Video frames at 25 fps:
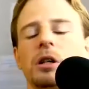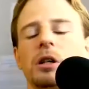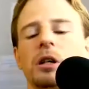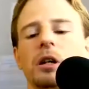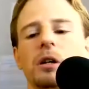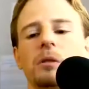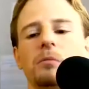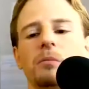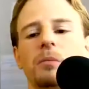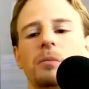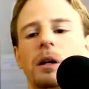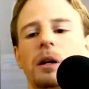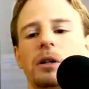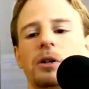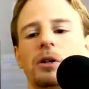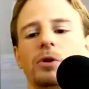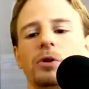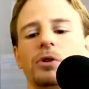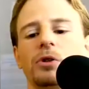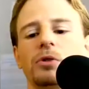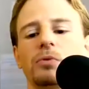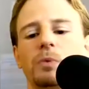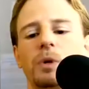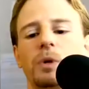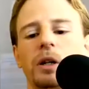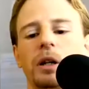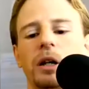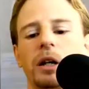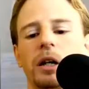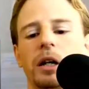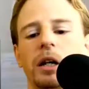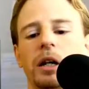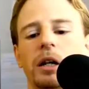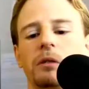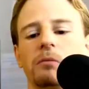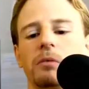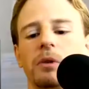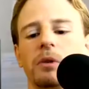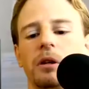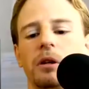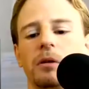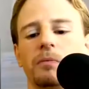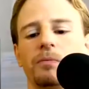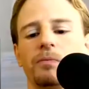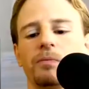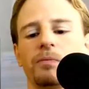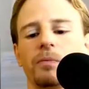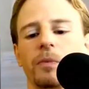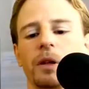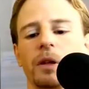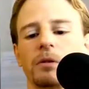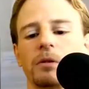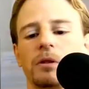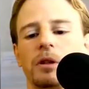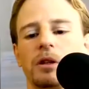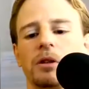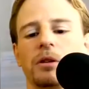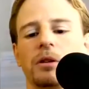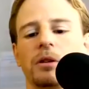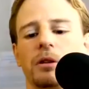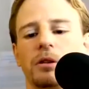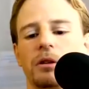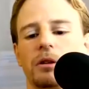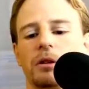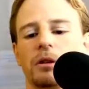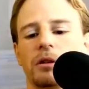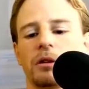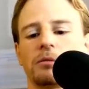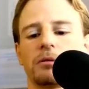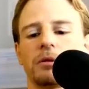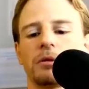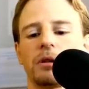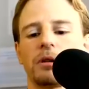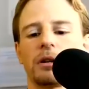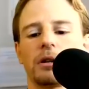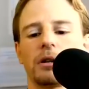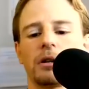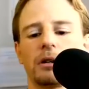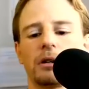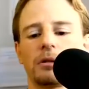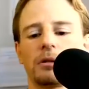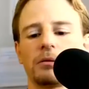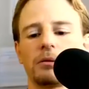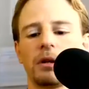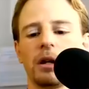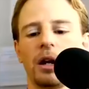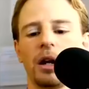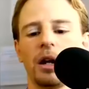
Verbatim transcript: Um, I noticed when I um, did the uh,